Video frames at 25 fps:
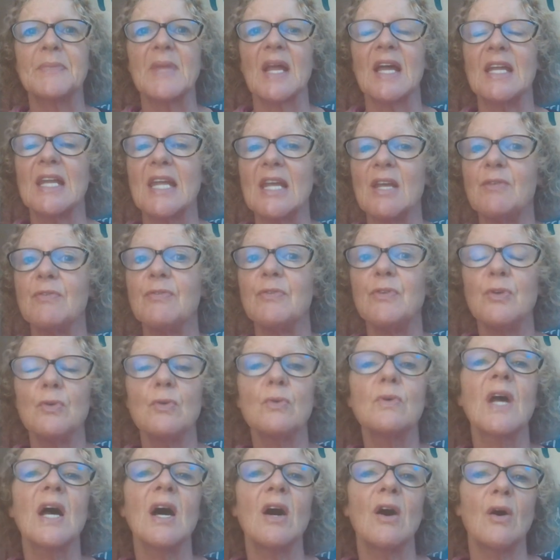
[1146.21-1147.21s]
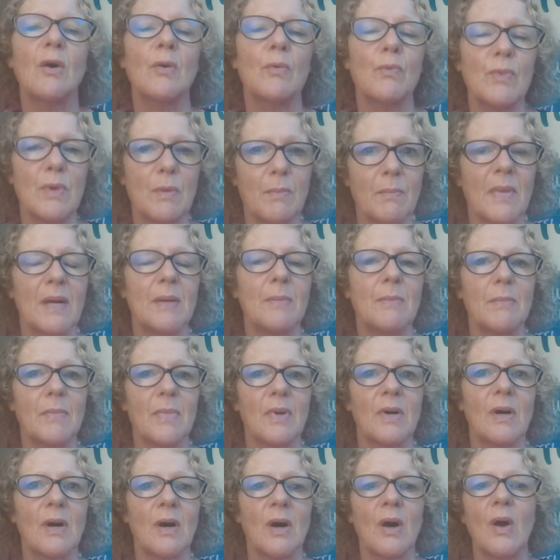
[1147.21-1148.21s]
And if you can't
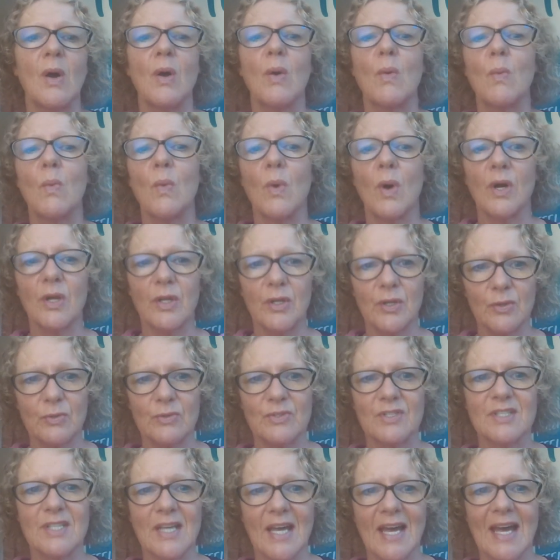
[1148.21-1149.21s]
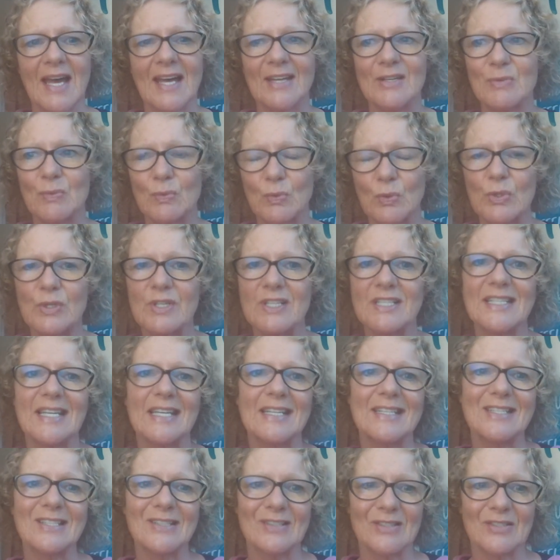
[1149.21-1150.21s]
remember what you said one
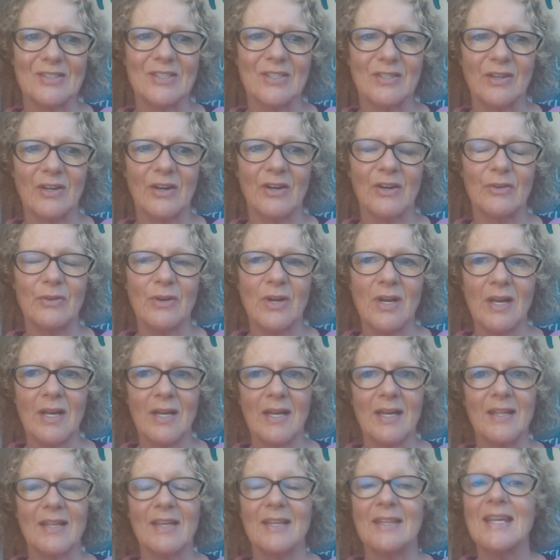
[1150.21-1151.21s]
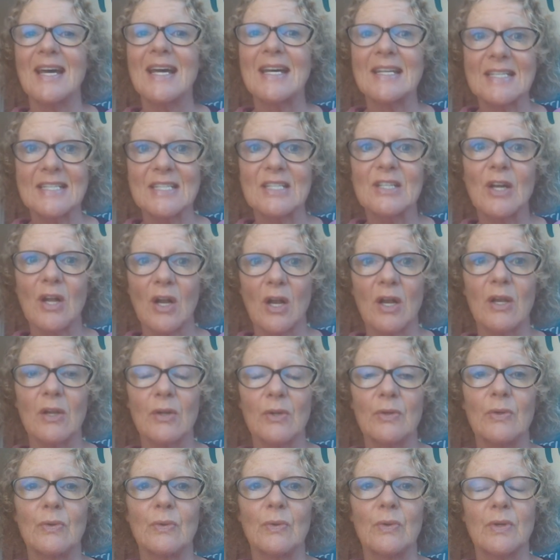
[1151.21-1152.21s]
sentence ago, then that's a
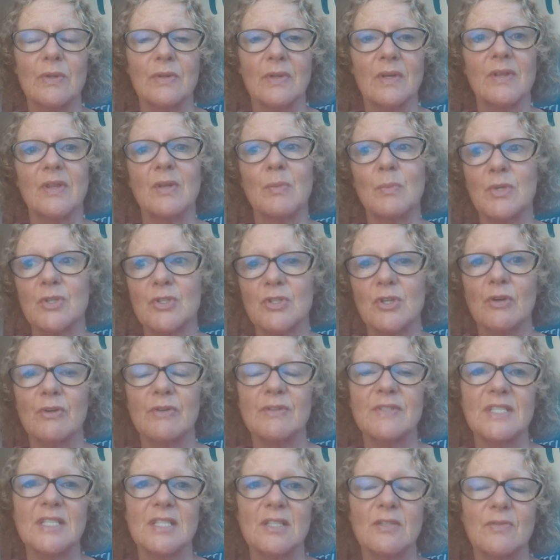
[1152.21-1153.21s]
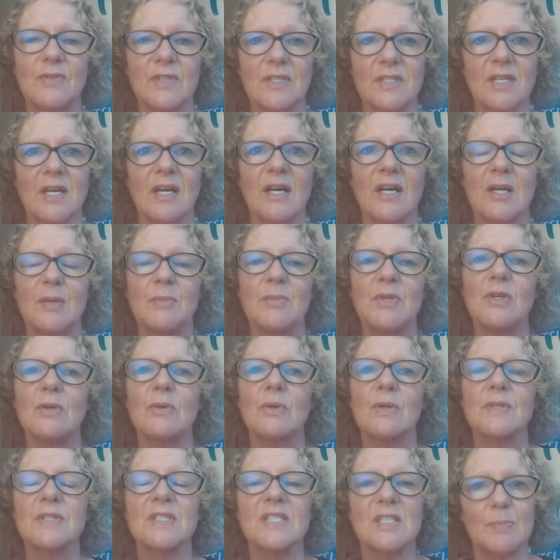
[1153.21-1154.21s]
clue that the majority of the time you
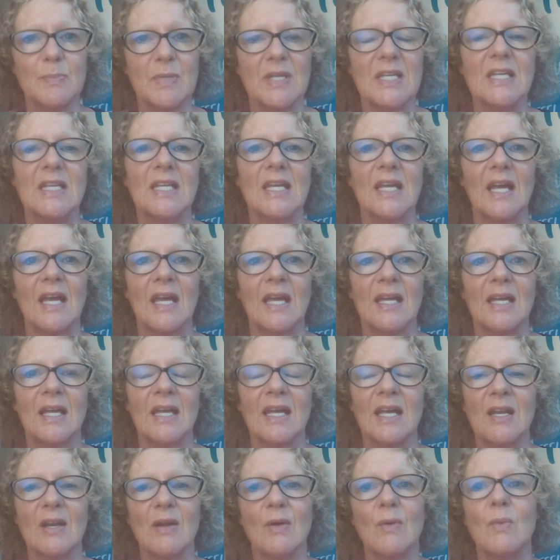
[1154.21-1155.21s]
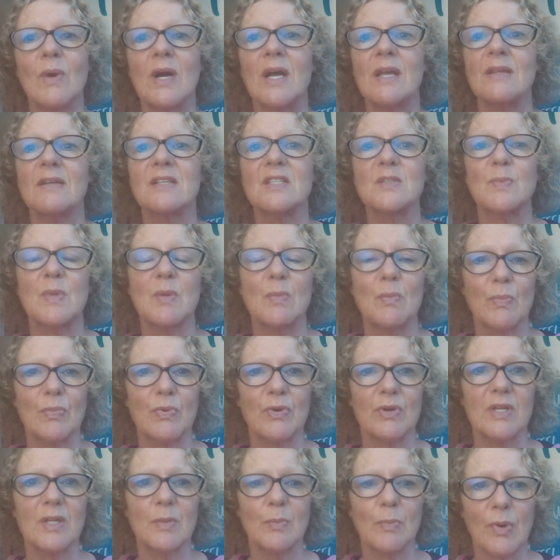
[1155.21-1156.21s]
are speaking in a way that's been
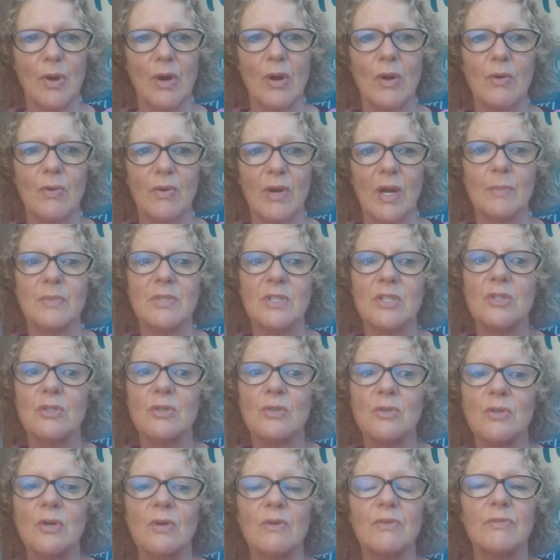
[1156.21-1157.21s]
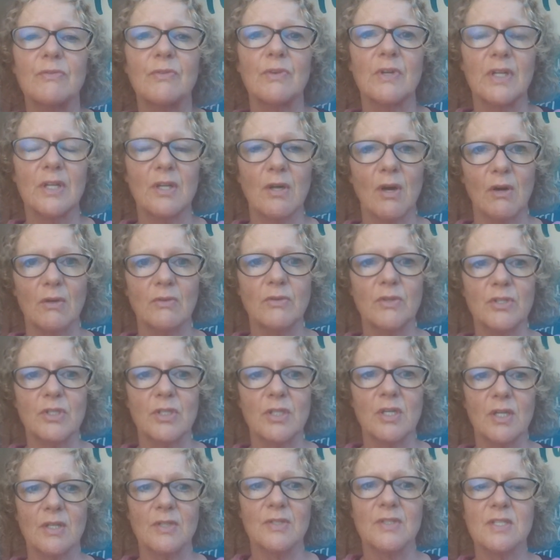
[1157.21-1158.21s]
pre programmed and you're not fully
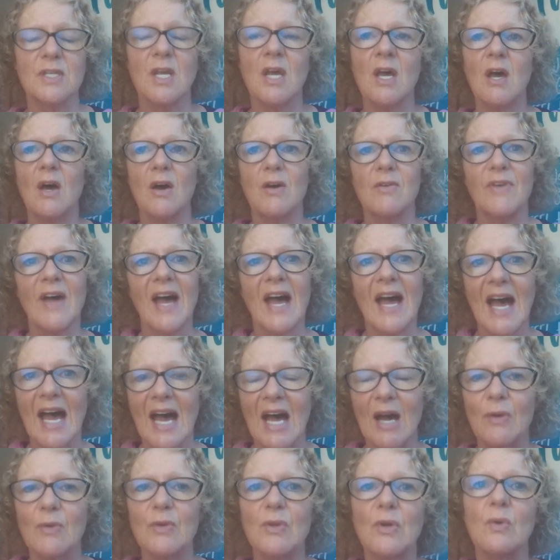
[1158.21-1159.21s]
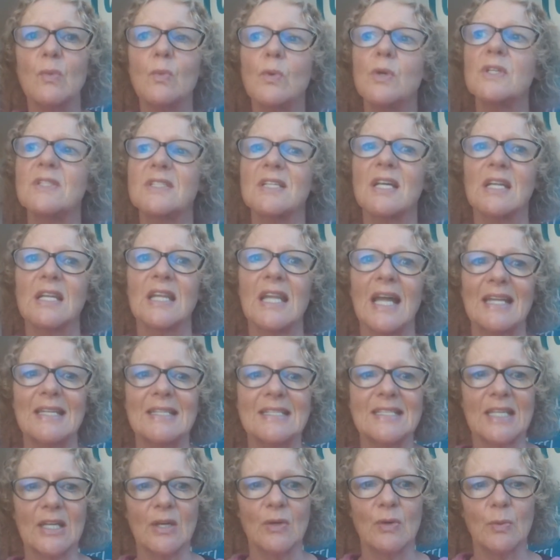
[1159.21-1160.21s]
conscious of how your words are
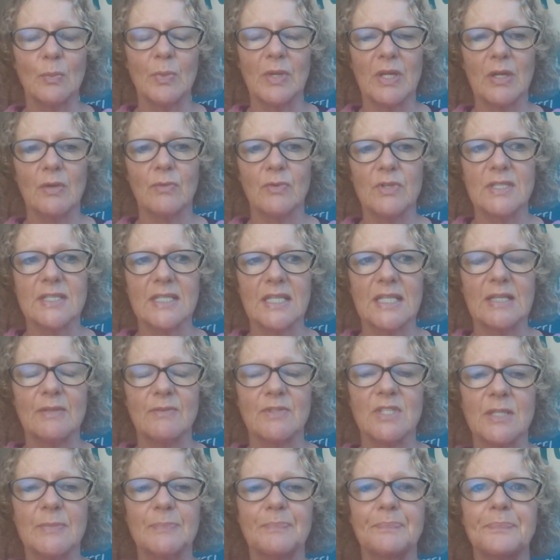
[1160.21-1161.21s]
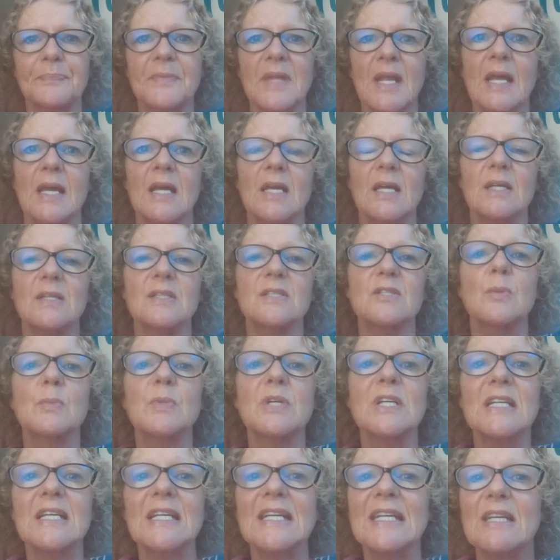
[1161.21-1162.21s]
landing or being received. So I'm
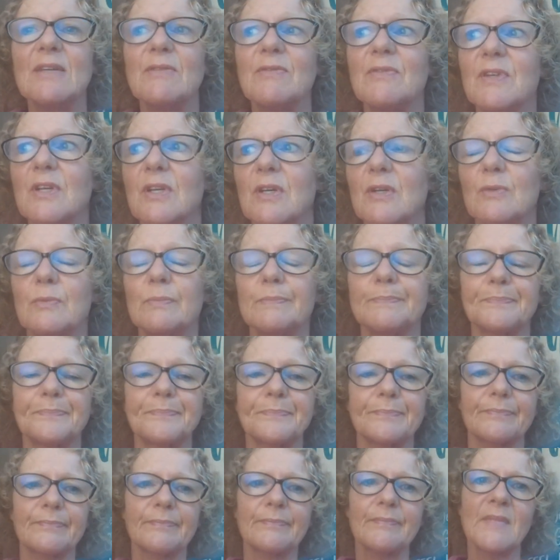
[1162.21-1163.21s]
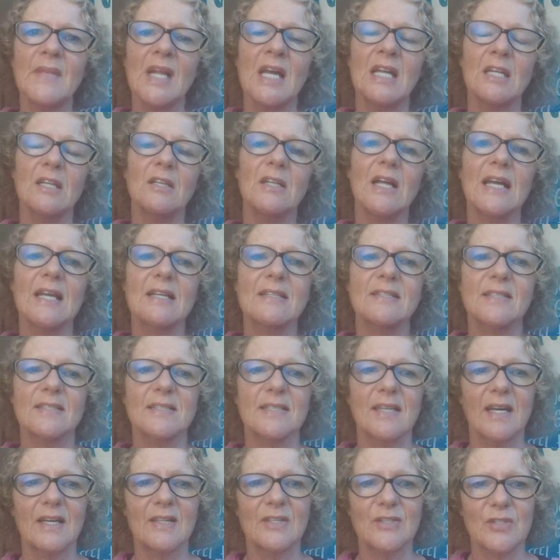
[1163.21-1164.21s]
going to give you a little
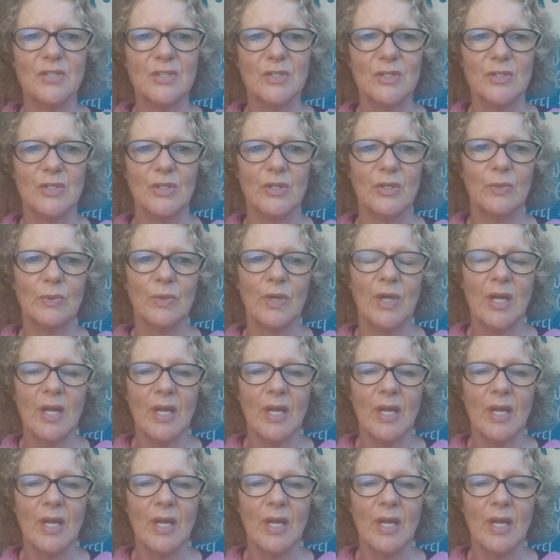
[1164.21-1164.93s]
exercise to do.